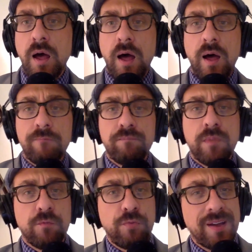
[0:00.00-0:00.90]

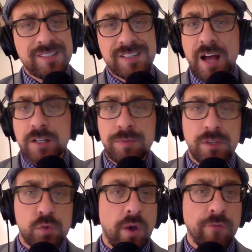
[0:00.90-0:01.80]
Flying
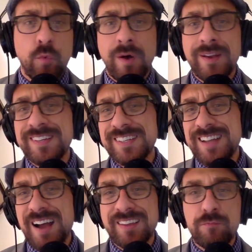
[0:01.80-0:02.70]
Scotsman, 12-1, does
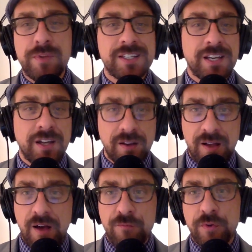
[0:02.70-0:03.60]
not give me a ton of
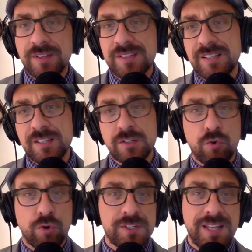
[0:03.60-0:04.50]
confidence. This is a
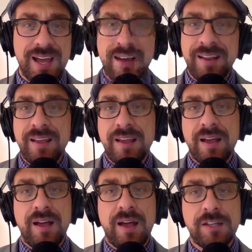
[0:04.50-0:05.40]
horse that
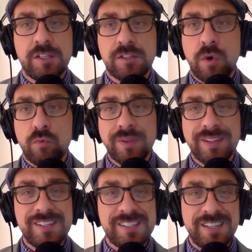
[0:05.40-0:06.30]
I just don't
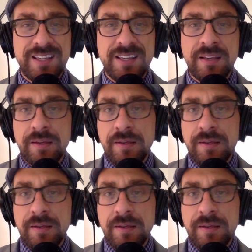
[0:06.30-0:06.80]
really see